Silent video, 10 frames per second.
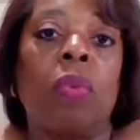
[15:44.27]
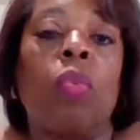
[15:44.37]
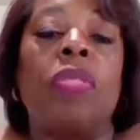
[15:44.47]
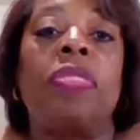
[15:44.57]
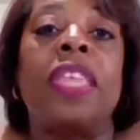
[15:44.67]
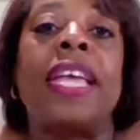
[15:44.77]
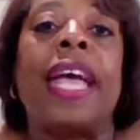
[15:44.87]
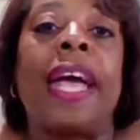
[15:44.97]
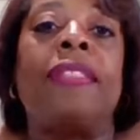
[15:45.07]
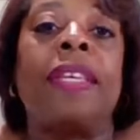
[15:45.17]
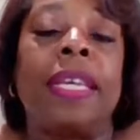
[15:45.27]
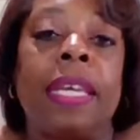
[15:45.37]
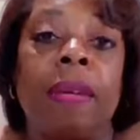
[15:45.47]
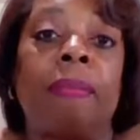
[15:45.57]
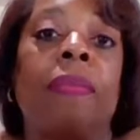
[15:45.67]
when they had the
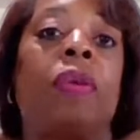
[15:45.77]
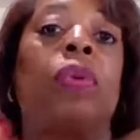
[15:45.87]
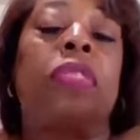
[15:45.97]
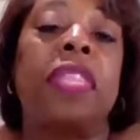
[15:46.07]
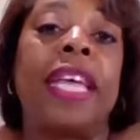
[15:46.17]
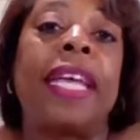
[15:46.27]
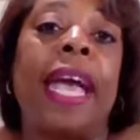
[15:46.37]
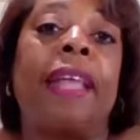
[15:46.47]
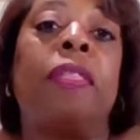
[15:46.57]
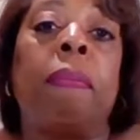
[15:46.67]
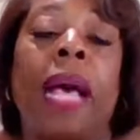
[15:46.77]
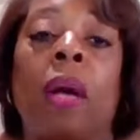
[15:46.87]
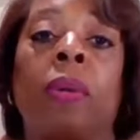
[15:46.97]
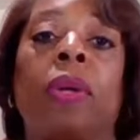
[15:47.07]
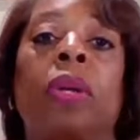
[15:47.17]
key, when they had the
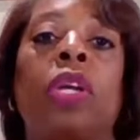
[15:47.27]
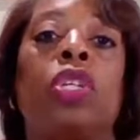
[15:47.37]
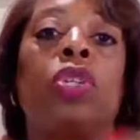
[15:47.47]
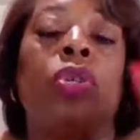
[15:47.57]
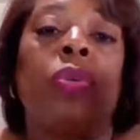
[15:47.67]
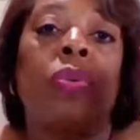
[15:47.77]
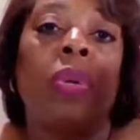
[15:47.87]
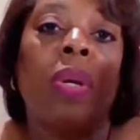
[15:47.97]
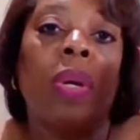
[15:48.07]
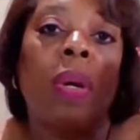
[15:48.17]
power to